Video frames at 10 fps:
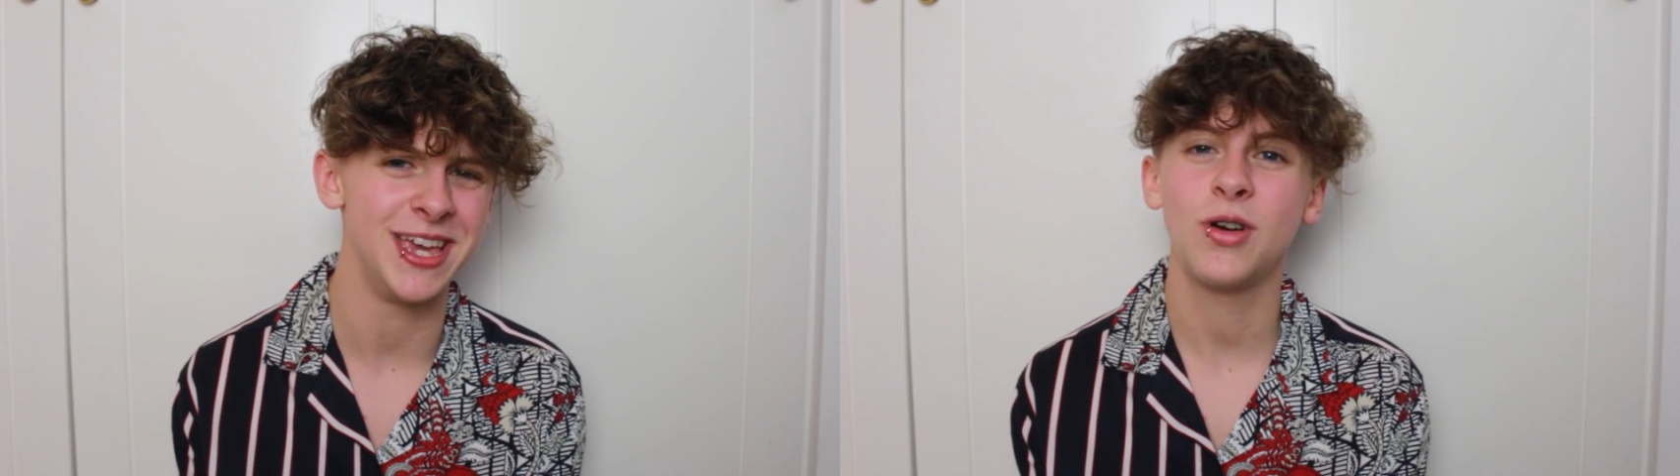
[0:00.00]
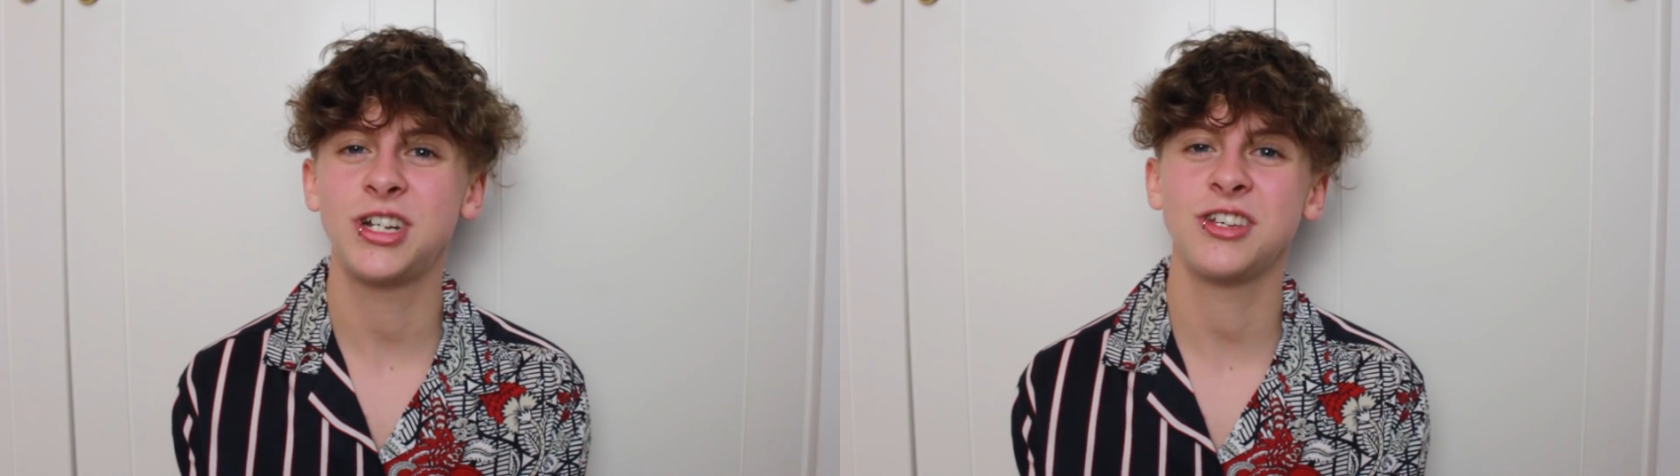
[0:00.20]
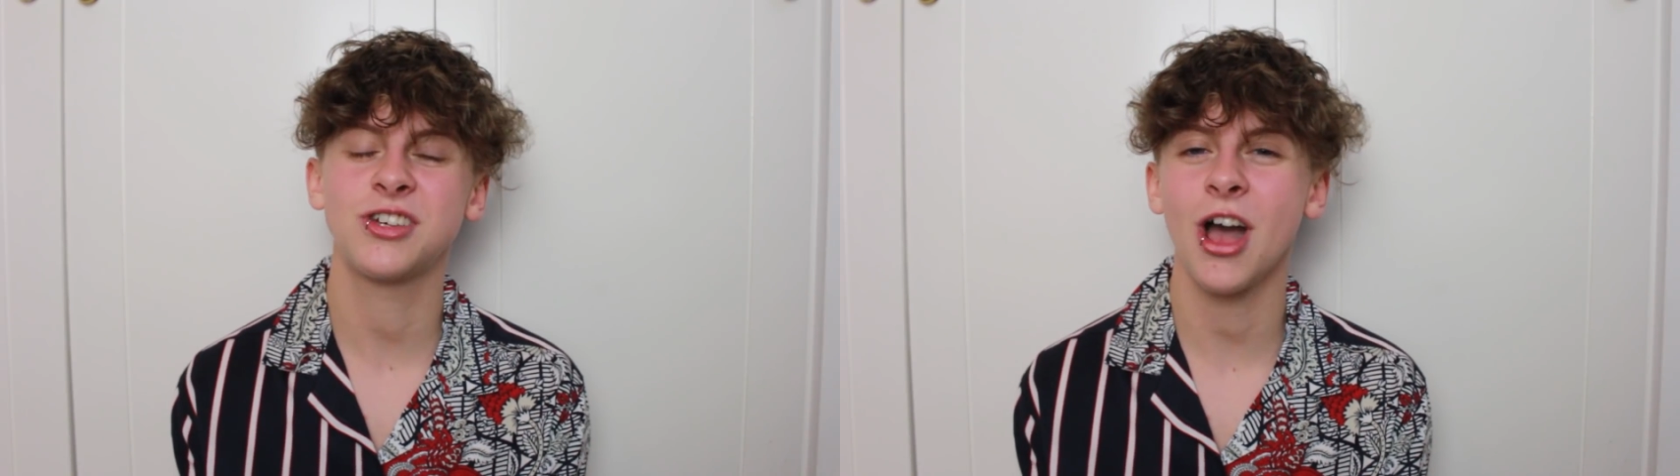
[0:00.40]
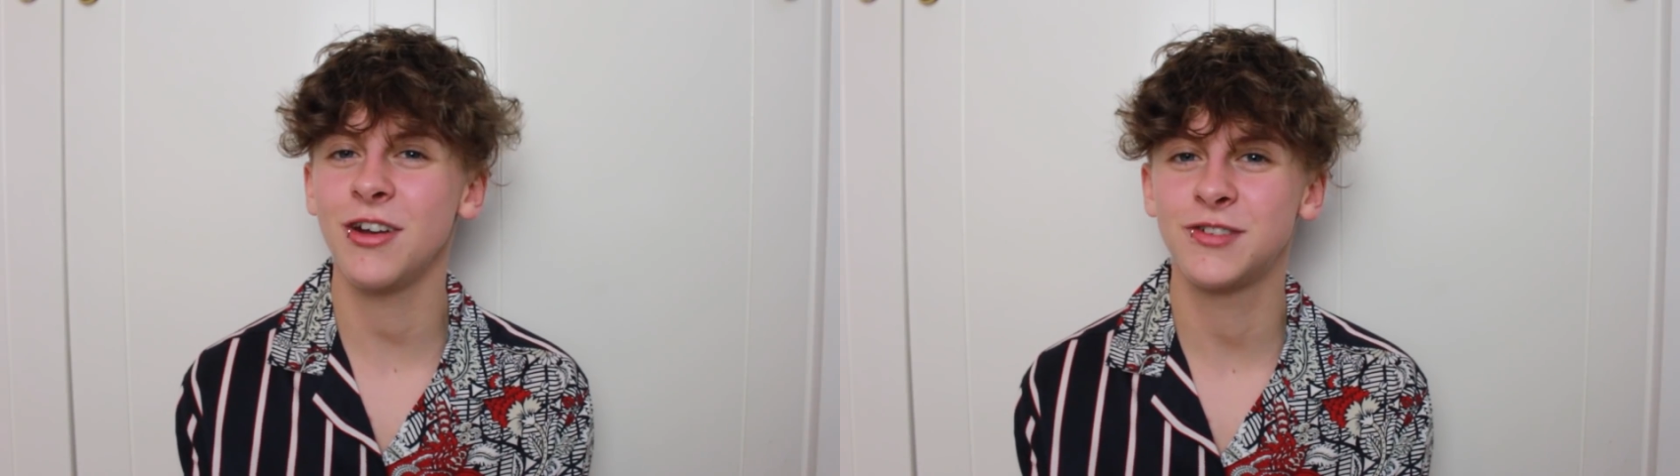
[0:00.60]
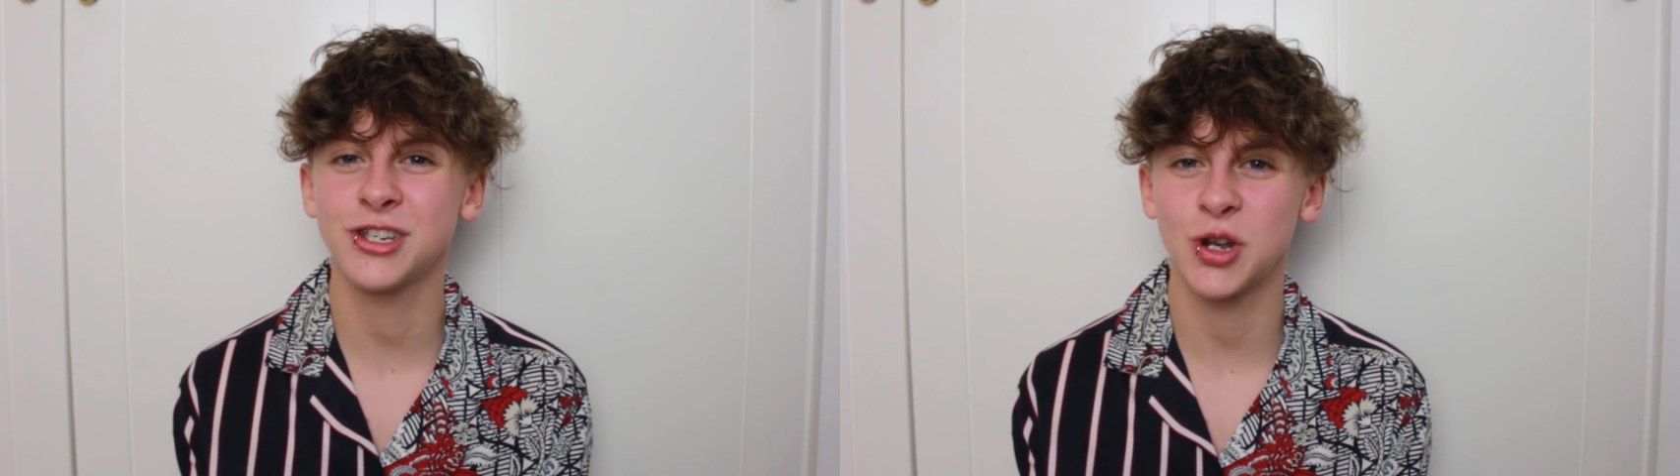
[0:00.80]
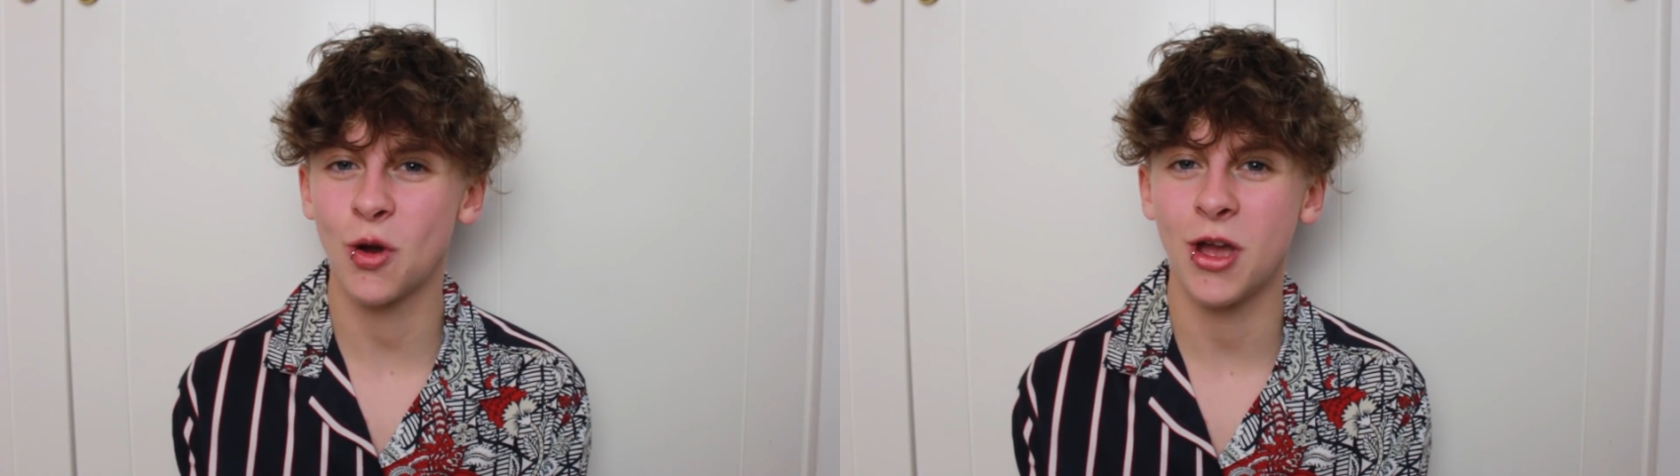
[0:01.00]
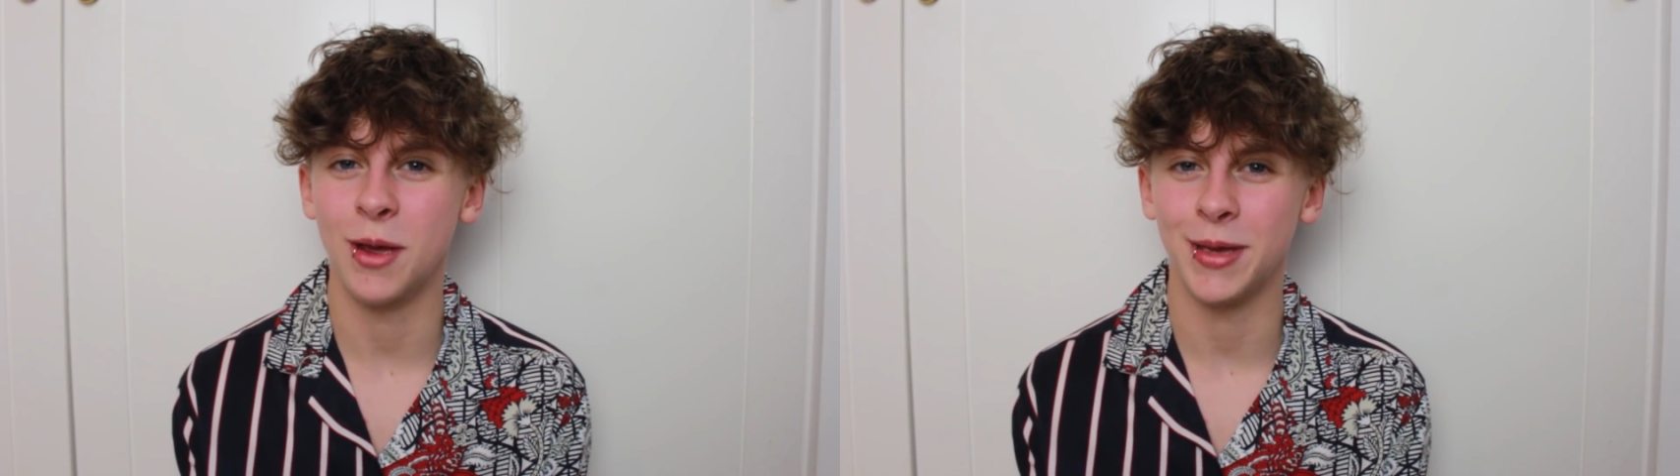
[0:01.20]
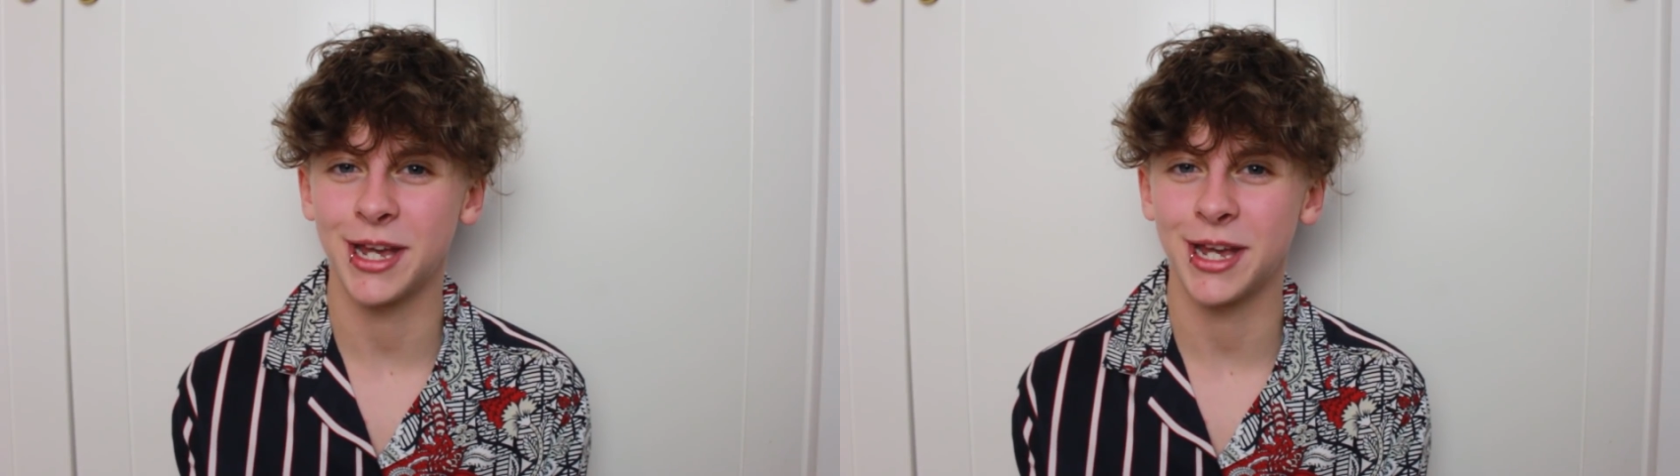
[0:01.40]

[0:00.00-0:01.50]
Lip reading: which is kind of just annoying,